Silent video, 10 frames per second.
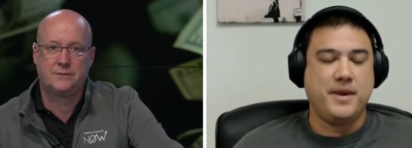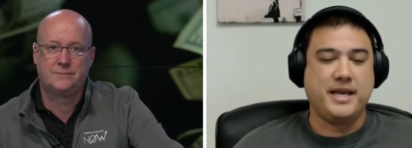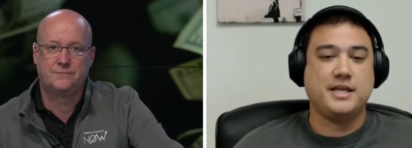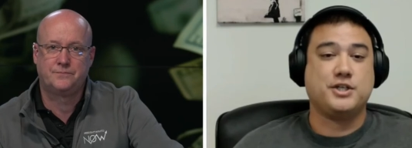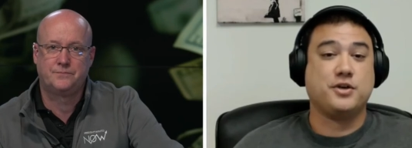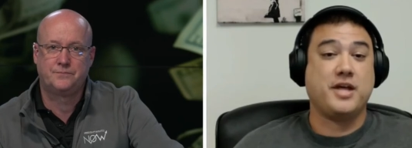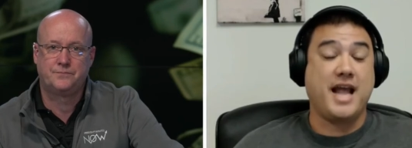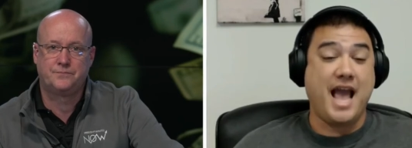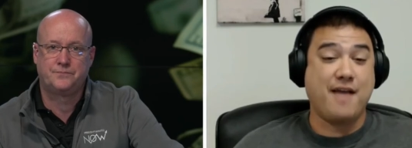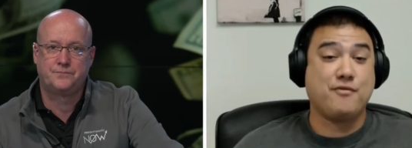Speaker 1: making sure
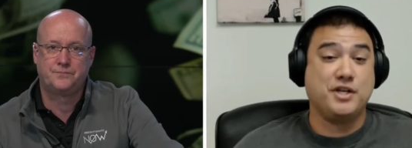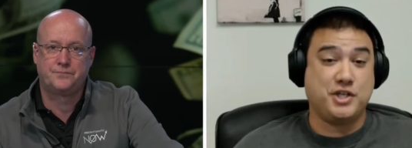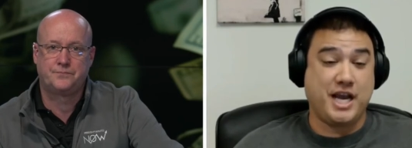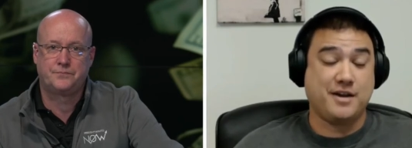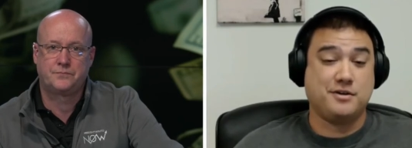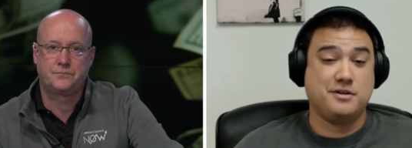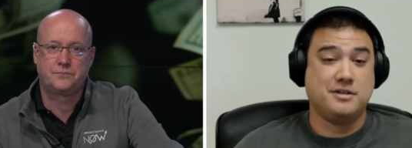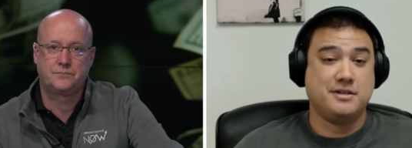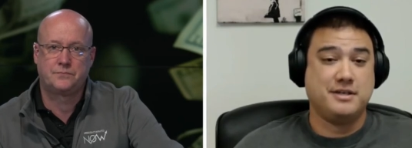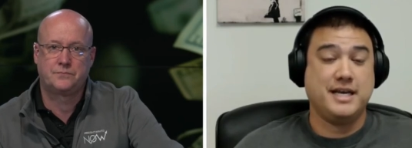that every
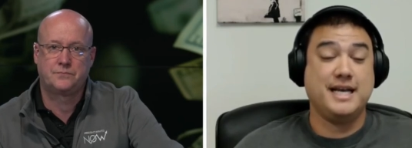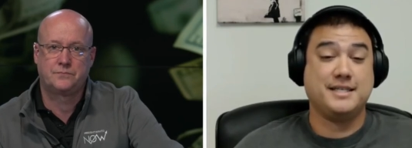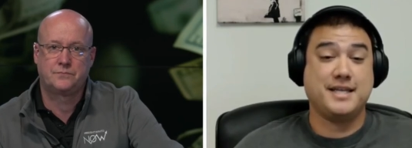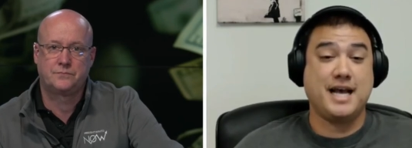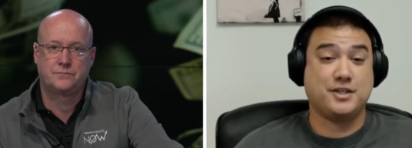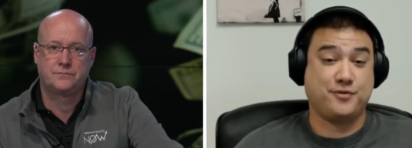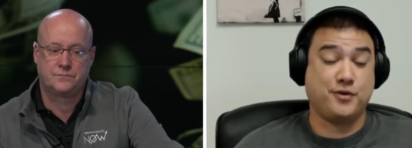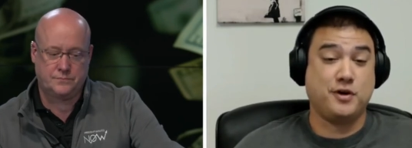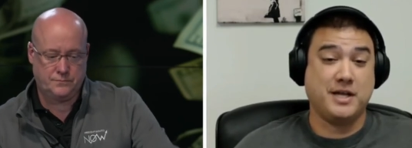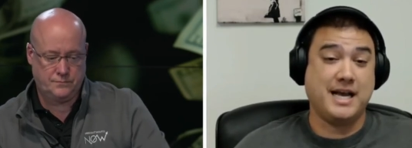channel is as
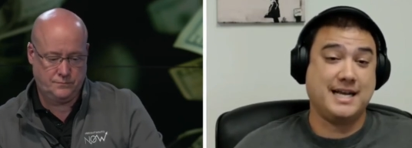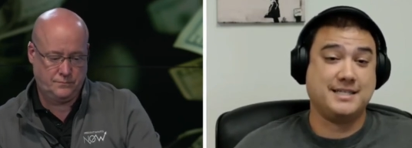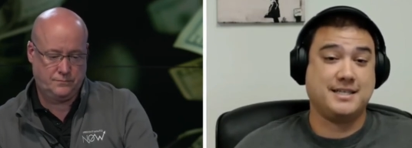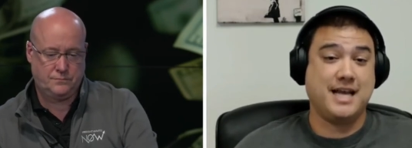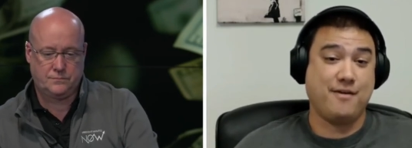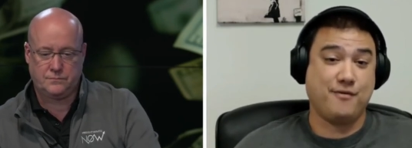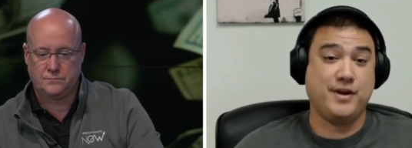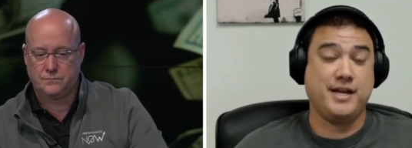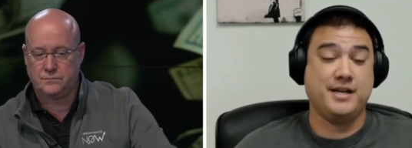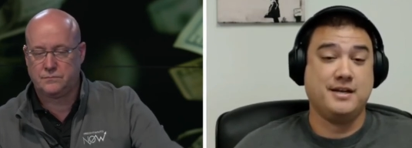full as
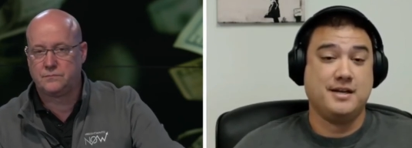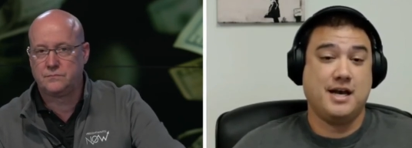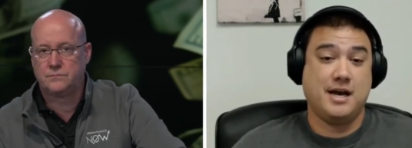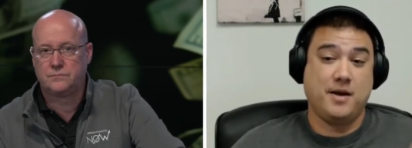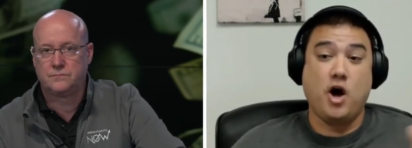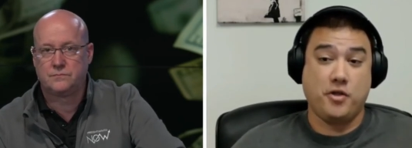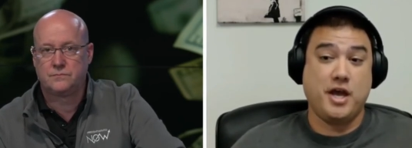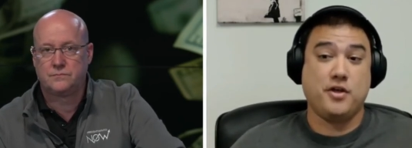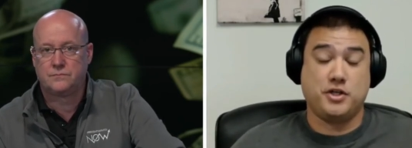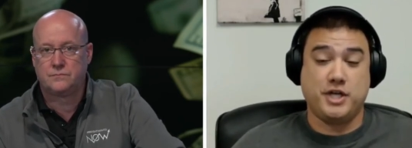every uh, all
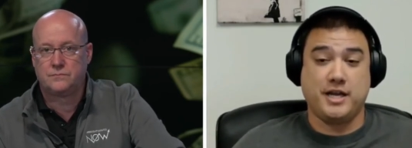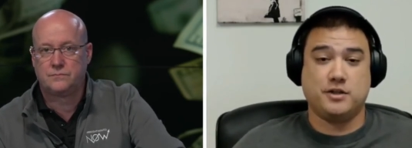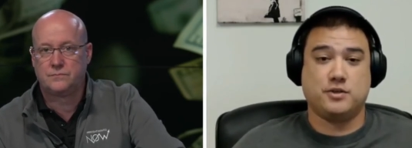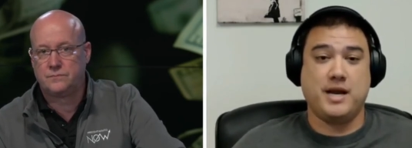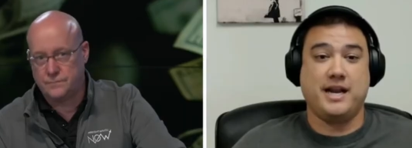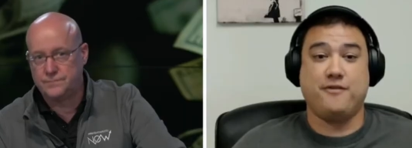the other channels,